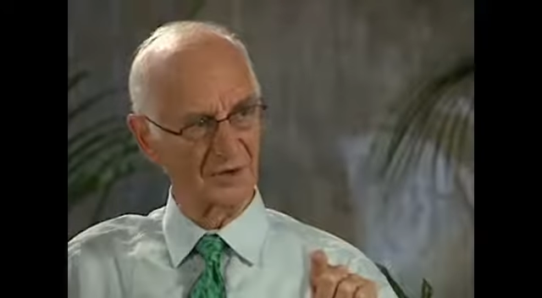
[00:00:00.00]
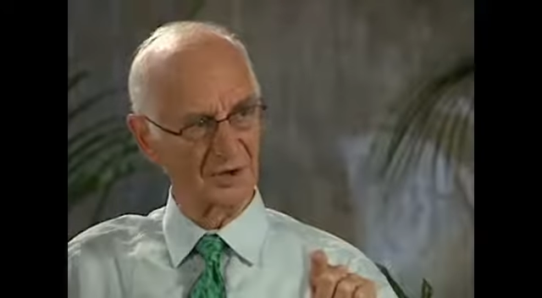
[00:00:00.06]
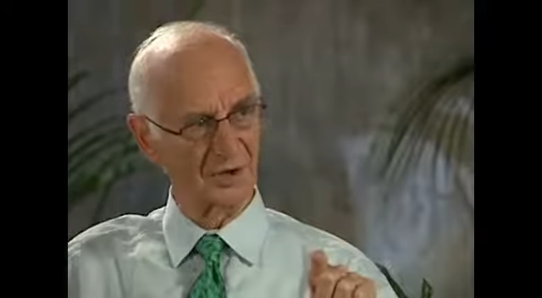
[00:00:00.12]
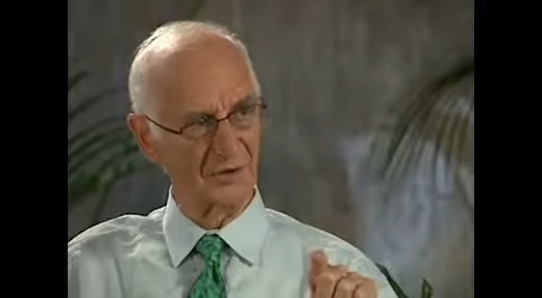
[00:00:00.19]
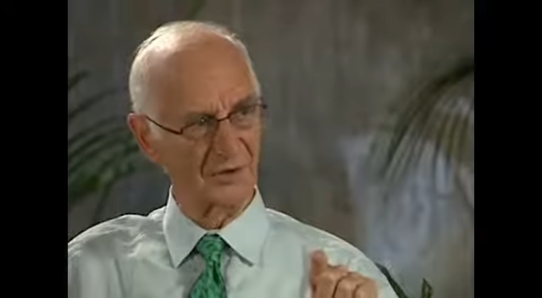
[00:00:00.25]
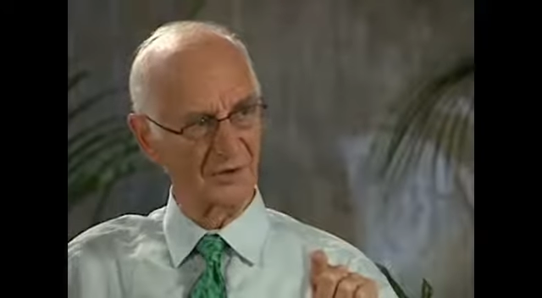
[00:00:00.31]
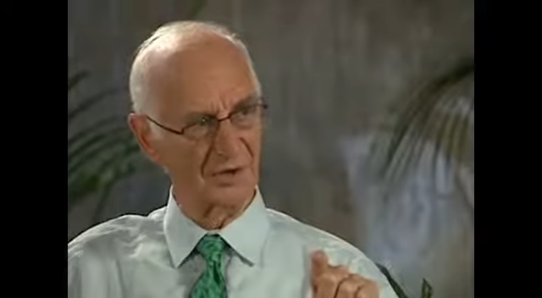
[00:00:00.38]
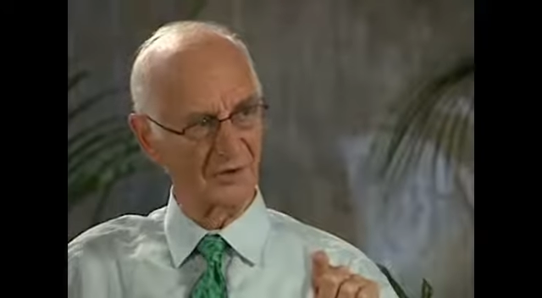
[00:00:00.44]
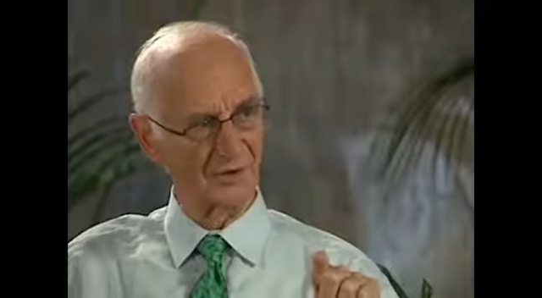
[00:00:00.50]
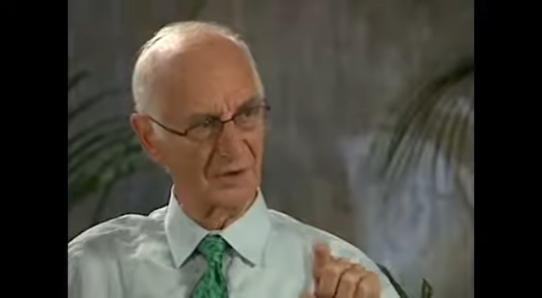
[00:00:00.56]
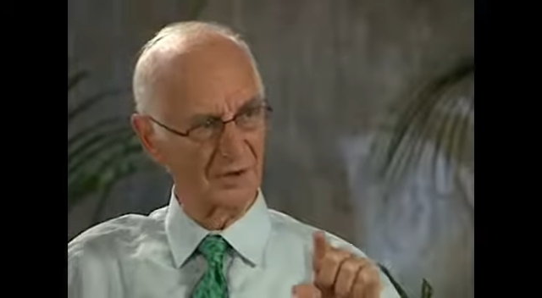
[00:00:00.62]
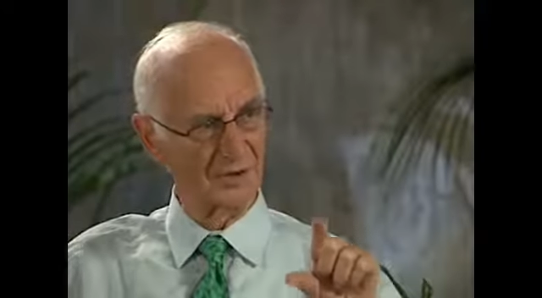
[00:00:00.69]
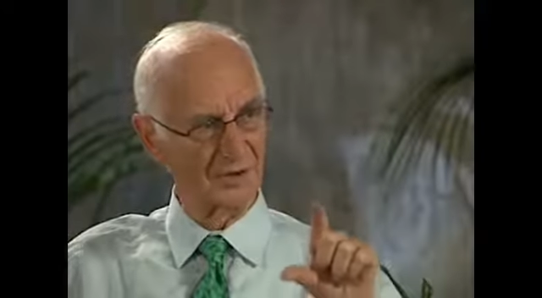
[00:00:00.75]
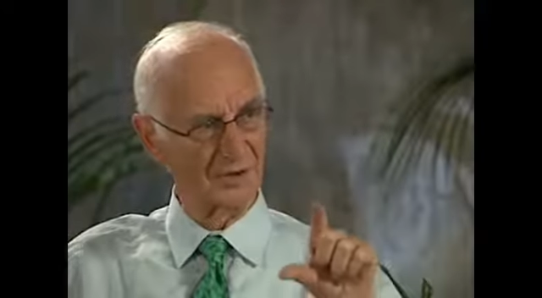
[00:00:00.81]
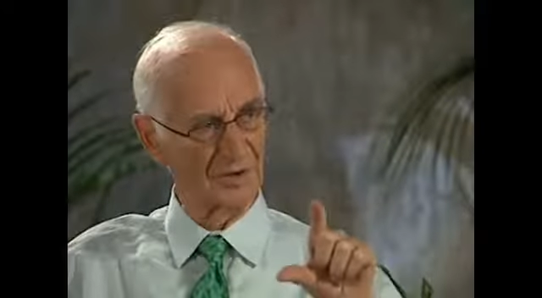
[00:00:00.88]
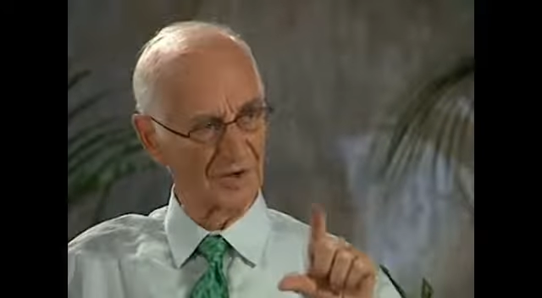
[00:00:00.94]
ago. There
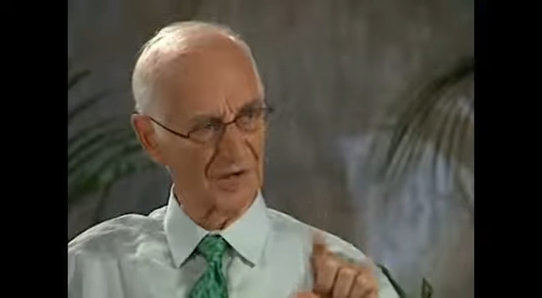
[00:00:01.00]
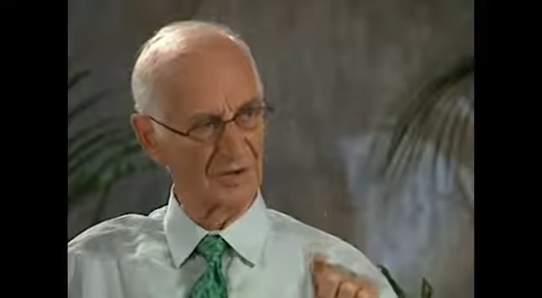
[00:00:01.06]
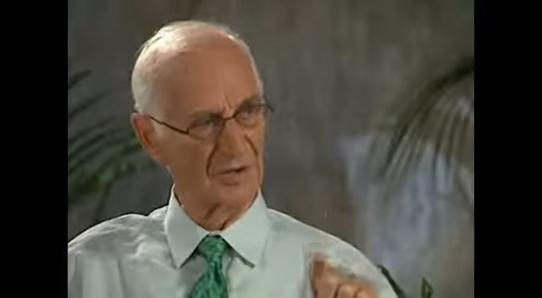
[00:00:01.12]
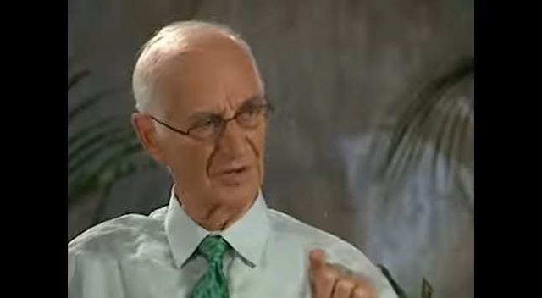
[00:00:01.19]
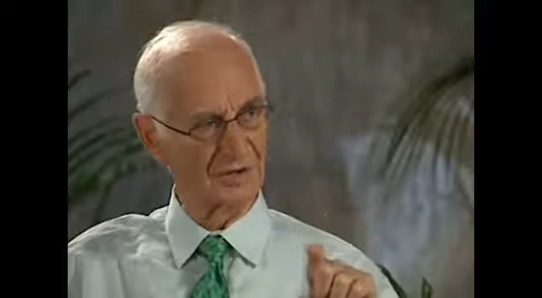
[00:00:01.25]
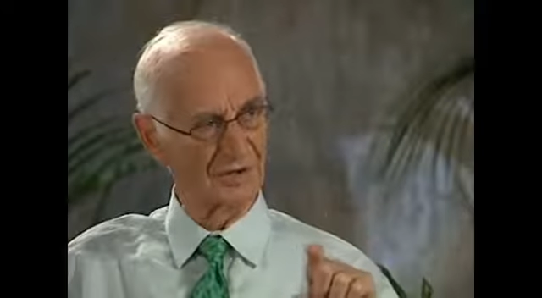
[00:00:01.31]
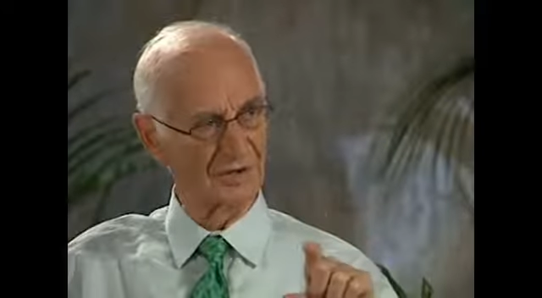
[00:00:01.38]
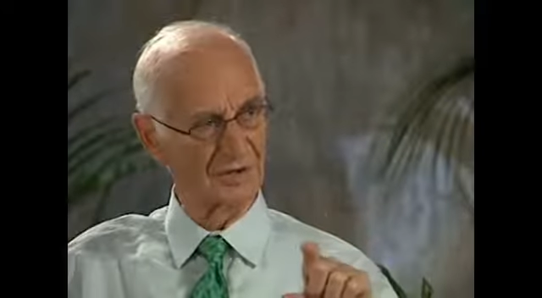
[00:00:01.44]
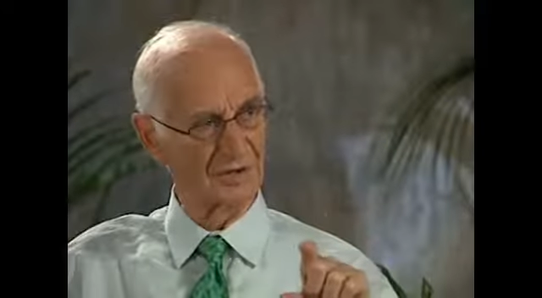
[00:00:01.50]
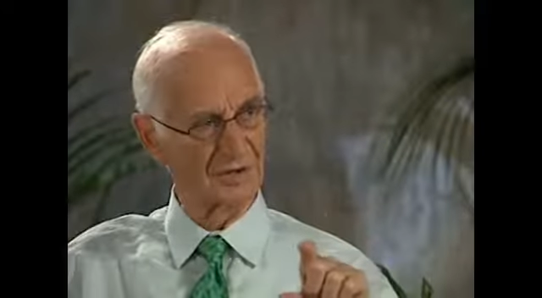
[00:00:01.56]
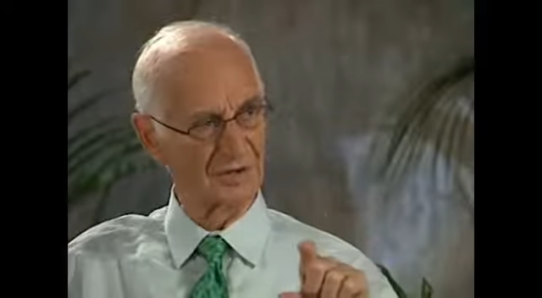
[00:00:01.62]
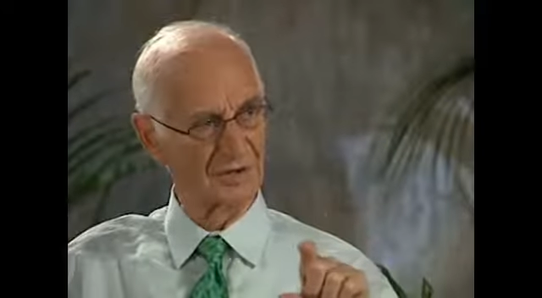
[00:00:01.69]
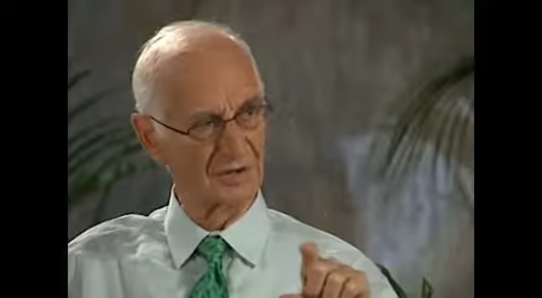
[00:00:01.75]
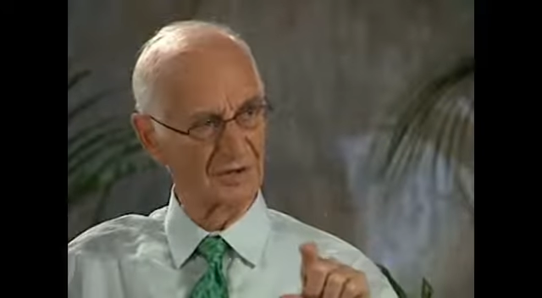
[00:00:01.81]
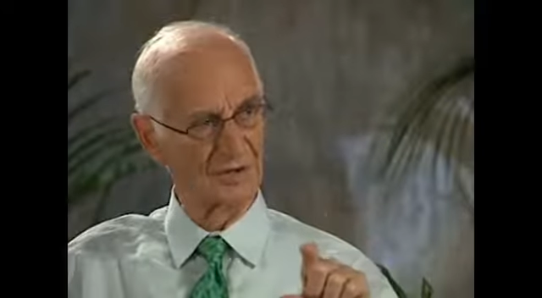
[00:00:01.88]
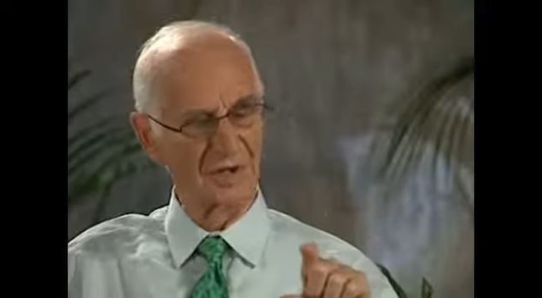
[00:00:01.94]
were youngsters.